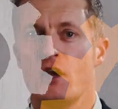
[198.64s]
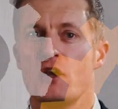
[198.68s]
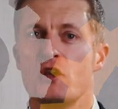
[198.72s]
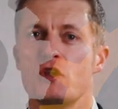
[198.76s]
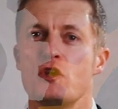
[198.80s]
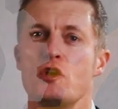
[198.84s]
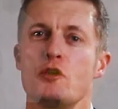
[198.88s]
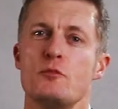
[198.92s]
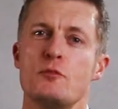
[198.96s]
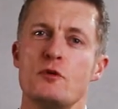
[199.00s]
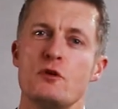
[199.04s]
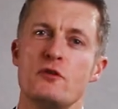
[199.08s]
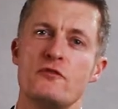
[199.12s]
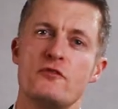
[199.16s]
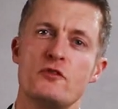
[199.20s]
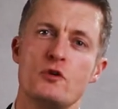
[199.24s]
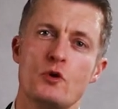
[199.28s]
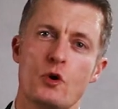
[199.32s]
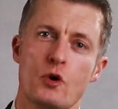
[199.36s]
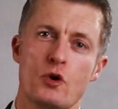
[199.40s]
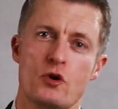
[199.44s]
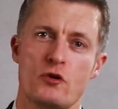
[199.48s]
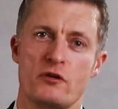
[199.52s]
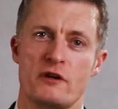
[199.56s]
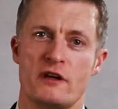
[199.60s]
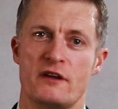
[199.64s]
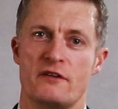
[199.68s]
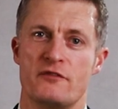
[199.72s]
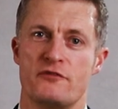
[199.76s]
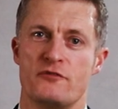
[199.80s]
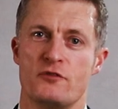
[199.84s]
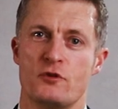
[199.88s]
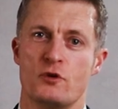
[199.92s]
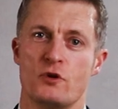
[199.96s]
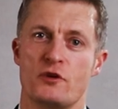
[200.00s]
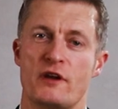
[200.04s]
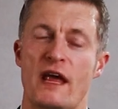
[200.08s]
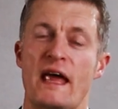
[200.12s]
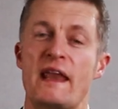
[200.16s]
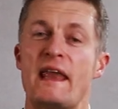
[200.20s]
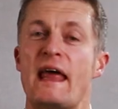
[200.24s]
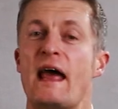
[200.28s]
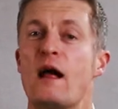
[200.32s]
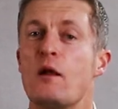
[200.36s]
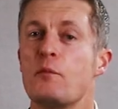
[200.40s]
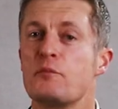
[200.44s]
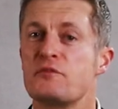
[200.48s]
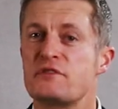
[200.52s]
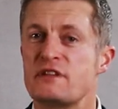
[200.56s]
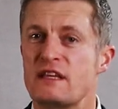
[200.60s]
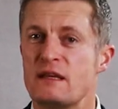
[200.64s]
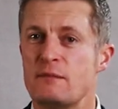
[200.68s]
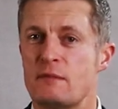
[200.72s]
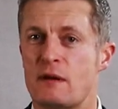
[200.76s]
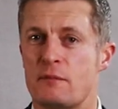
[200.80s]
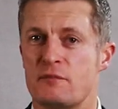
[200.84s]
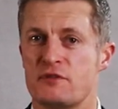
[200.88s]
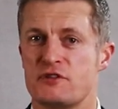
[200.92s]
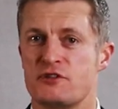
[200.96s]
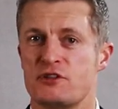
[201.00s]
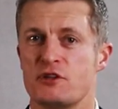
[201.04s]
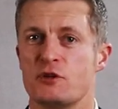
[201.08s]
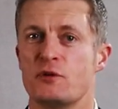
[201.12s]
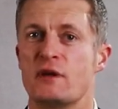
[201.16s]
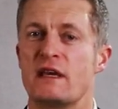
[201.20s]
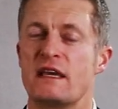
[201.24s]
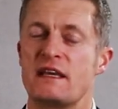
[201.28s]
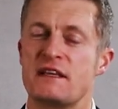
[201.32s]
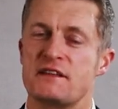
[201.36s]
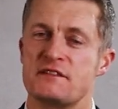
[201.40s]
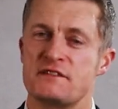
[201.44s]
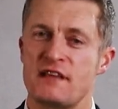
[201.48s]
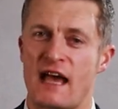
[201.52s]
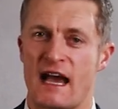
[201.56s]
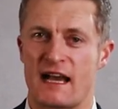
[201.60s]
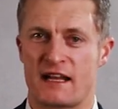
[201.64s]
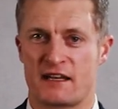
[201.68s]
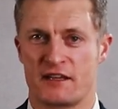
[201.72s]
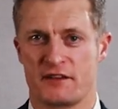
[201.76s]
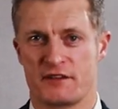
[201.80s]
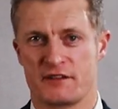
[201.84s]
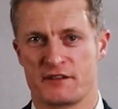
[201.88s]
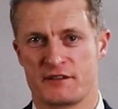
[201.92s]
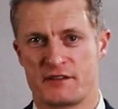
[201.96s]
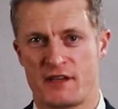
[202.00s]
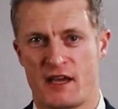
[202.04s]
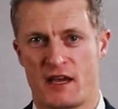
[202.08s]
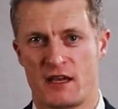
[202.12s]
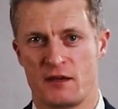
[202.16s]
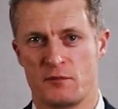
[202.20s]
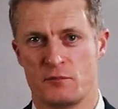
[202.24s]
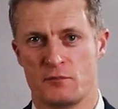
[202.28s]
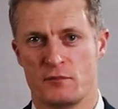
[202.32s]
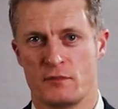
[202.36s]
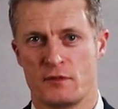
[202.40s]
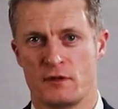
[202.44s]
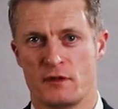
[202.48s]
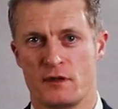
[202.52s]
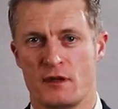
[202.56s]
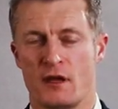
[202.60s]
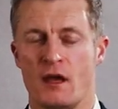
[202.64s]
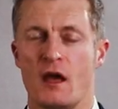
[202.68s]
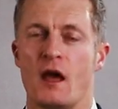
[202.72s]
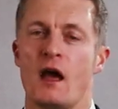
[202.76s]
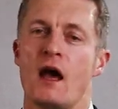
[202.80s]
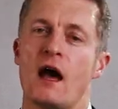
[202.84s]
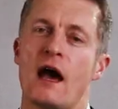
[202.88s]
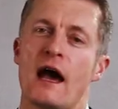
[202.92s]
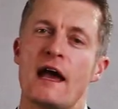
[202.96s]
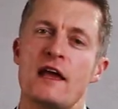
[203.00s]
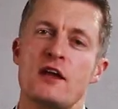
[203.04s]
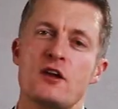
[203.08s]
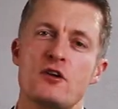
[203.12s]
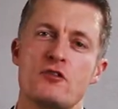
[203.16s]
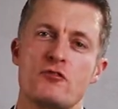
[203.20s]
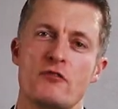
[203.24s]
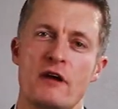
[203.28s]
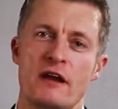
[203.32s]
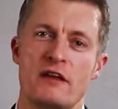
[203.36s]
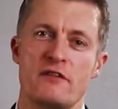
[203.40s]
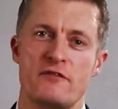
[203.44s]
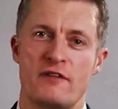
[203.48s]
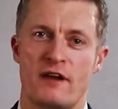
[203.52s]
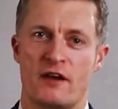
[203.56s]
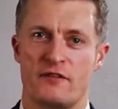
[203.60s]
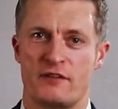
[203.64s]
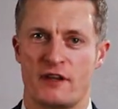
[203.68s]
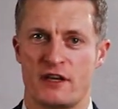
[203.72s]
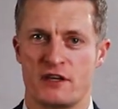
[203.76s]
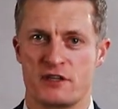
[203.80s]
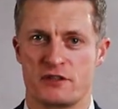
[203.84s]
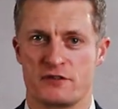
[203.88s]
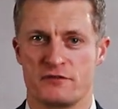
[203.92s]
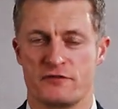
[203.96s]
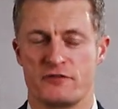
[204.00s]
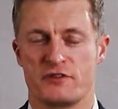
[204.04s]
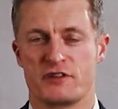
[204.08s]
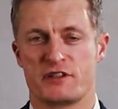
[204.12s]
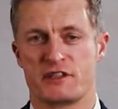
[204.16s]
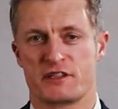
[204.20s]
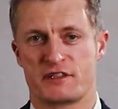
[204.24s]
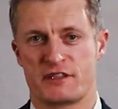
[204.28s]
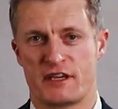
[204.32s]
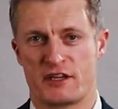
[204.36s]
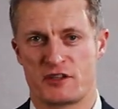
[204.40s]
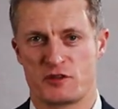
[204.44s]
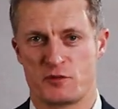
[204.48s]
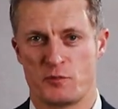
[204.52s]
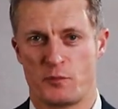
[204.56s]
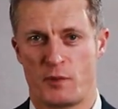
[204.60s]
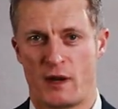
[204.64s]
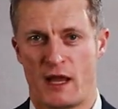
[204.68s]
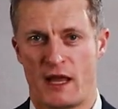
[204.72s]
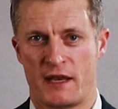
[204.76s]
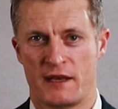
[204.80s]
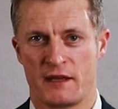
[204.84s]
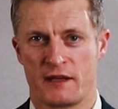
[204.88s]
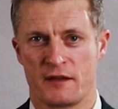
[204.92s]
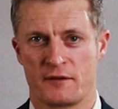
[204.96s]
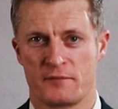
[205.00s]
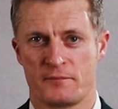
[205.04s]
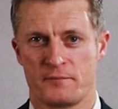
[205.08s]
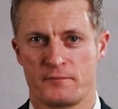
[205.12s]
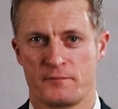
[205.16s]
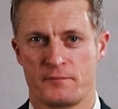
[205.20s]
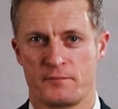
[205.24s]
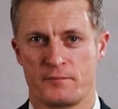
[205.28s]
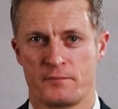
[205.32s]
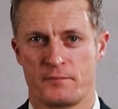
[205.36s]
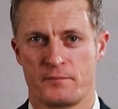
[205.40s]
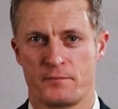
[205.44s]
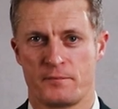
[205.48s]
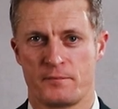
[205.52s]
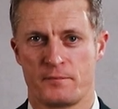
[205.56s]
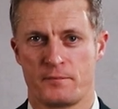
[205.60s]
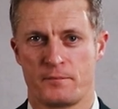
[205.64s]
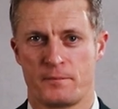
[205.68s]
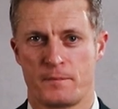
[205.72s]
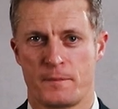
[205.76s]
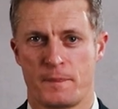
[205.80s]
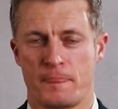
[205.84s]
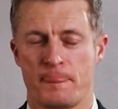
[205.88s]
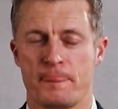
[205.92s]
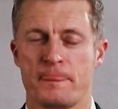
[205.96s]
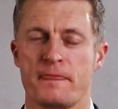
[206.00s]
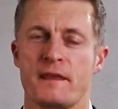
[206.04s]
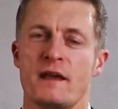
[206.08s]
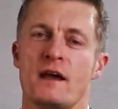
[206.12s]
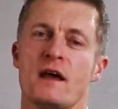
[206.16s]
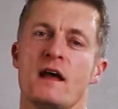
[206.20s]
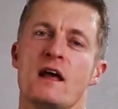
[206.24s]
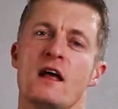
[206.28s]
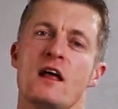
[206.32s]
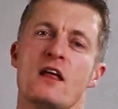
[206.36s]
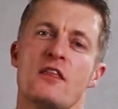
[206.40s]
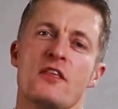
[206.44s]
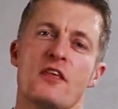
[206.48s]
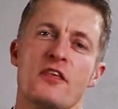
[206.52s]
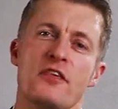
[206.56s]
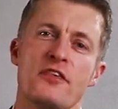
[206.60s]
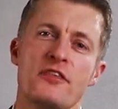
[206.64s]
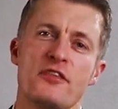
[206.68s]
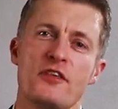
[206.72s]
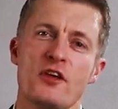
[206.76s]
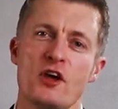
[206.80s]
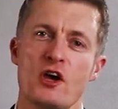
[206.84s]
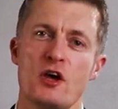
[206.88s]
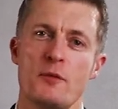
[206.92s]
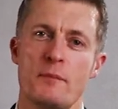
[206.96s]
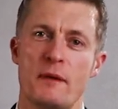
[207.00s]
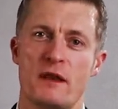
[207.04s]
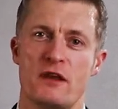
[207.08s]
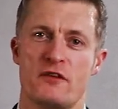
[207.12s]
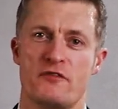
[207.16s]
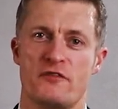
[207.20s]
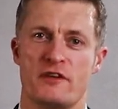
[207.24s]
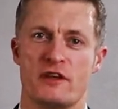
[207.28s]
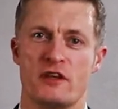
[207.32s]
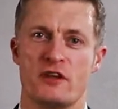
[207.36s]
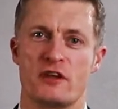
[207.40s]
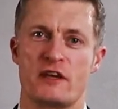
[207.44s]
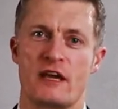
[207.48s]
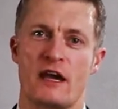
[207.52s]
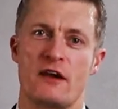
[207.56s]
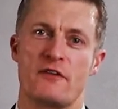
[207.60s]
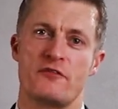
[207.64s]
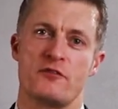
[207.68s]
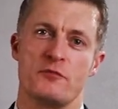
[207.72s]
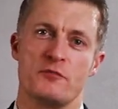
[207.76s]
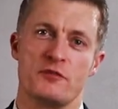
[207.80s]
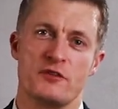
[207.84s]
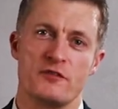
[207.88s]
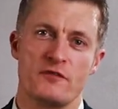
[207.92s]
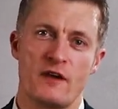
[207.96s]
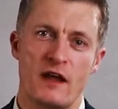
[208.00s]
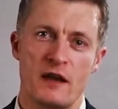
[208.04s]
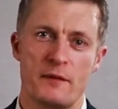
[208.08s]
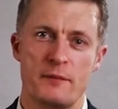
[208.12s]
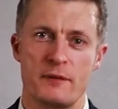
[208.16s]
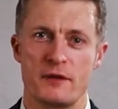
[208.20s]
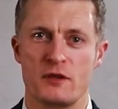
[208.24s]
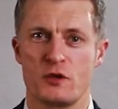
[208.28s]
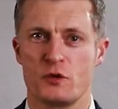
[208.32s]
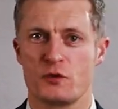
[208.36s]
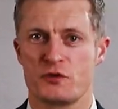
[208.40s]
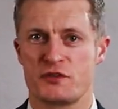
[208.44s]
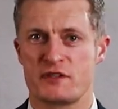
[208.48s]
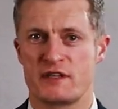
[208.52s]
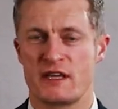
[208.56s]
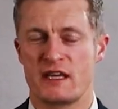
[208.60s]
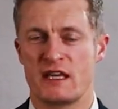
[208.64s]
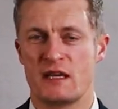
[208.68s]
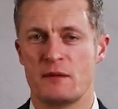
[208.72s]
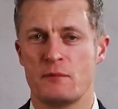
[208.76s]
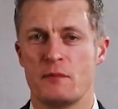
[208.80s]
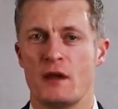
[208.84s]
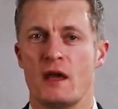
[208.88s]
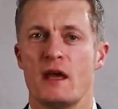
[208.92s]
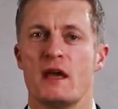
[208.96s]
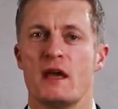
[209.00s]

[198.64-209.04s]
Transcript: You move your career forward and help team members do exactly the same. A great foundation for succession planning. The third benefit you get from developing your team